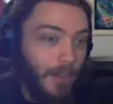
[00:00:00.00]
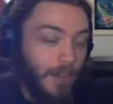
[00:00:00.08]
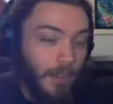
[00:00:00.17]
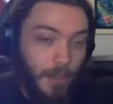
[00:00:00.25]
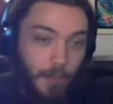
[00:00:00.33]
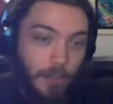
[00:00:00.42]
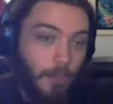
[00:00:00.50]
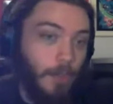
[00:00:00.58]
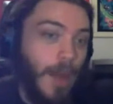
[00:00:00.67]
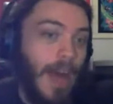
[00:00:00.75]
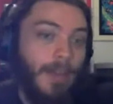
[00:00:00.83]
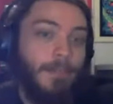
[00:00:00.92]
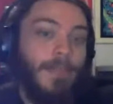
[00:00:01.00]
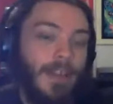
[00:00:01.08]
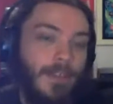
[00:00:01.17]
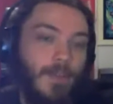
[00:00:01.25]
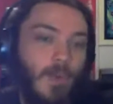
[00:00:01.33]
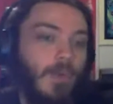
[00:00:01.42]
little spot
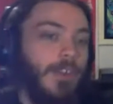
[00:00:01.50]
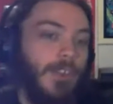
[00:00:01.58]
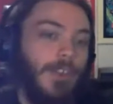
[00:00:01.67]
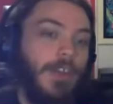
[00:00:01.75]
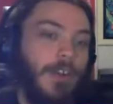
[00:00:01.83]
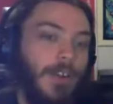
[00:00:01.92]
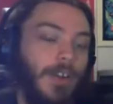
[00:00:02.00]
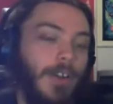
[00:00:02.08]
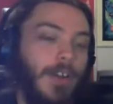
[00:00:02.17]
by the movie theater,